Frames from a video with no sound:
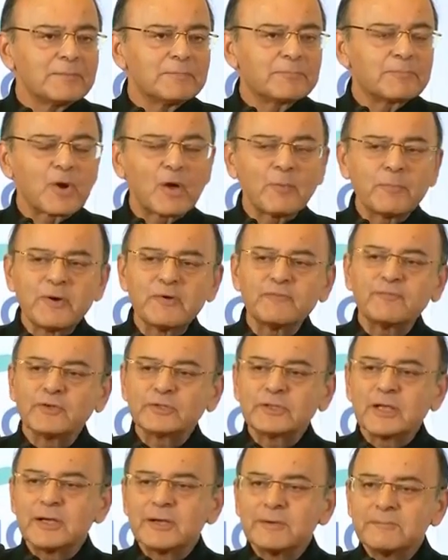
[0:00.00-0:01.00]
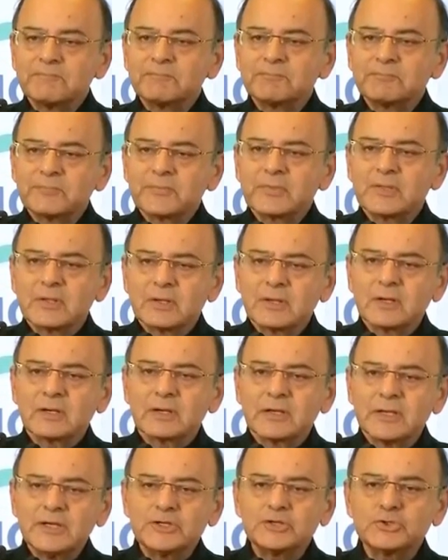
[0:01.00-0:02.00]
proper for the
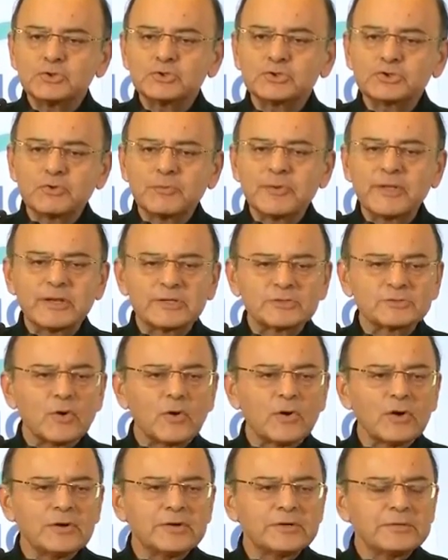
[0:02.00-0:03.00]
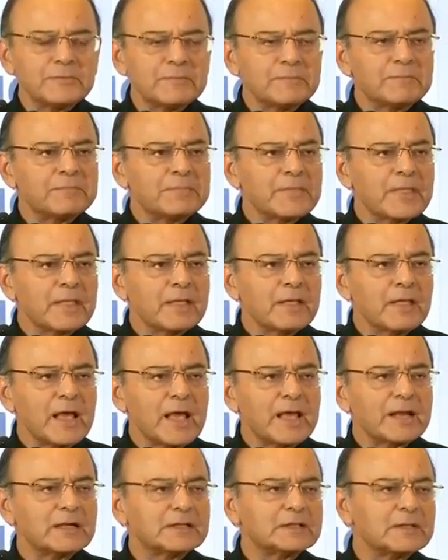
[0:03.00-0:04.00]
issues to be resolved,
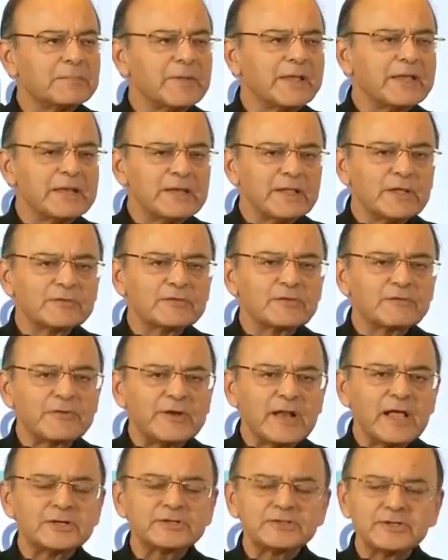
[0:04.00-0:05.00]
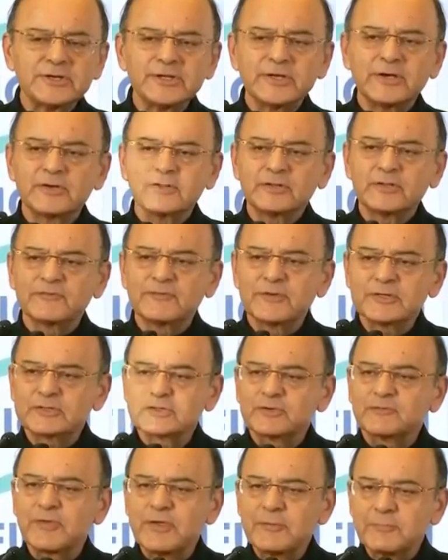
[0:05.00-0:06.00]
and at the beginning of the financial year, on the 1st
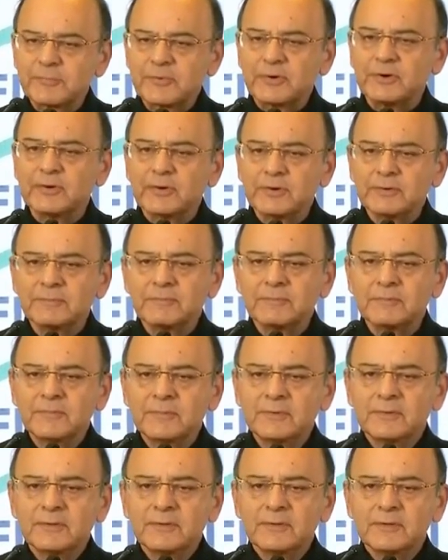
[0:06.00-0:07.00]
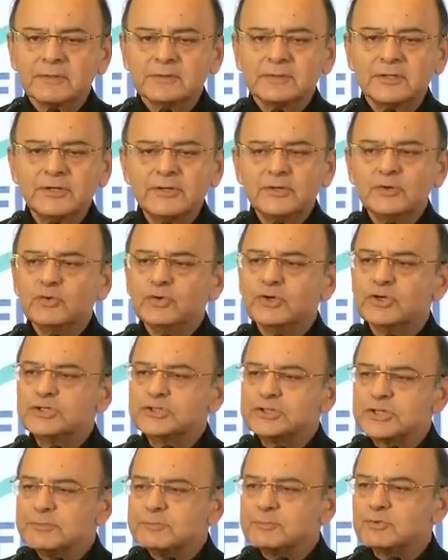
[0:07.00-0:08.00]
of April, the new
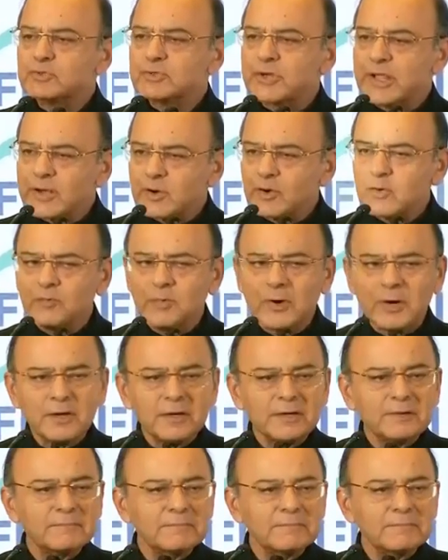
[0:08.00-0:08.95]
regime to take over.